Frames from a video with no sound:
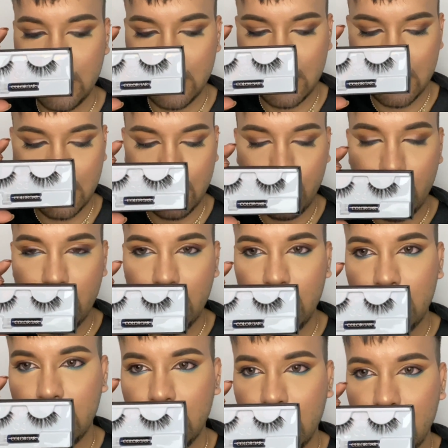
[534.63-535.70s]
It's quite
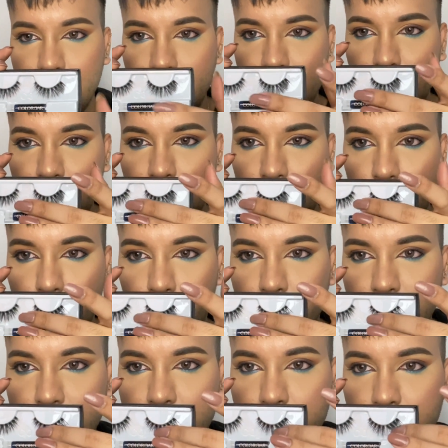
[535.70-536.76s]

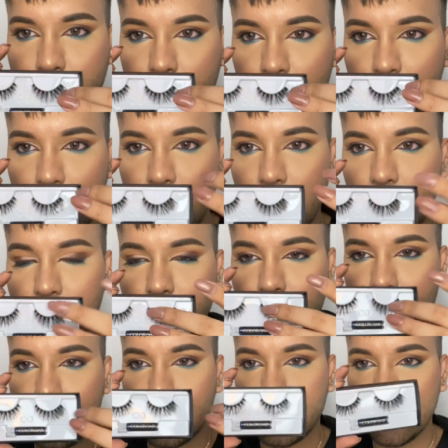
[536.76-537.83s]
wispy.
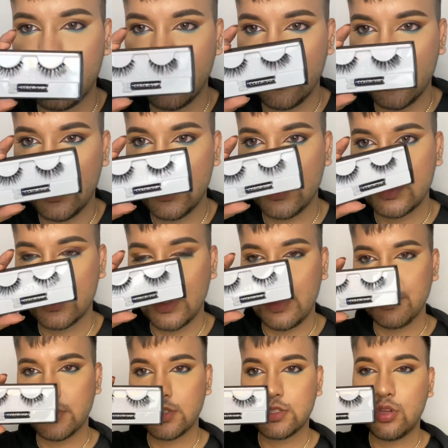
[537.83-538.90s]
This looks so good. So
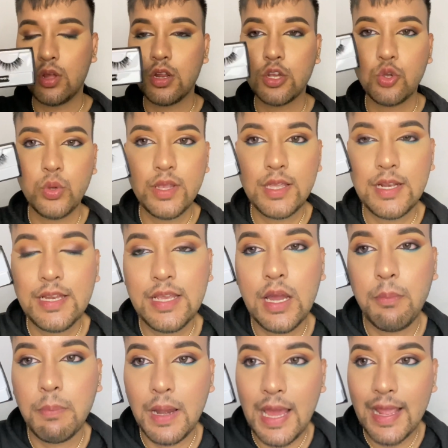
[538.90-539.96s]
I'm just gonna quickly
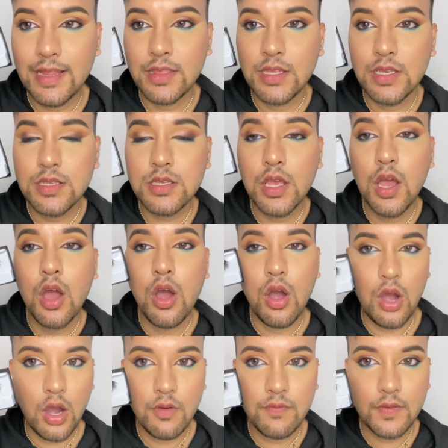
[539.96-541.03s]
apply this
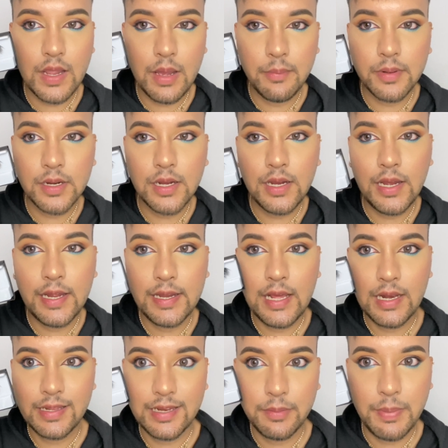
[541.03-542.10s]
off camera, and
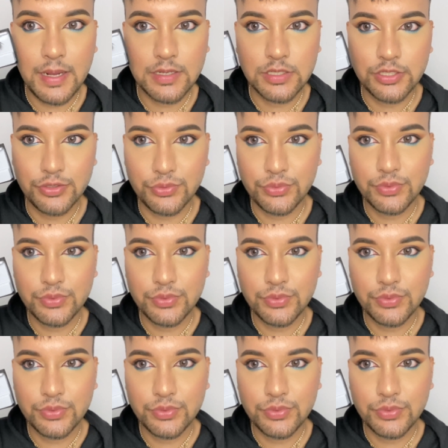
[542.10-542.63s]
I'll get back to you.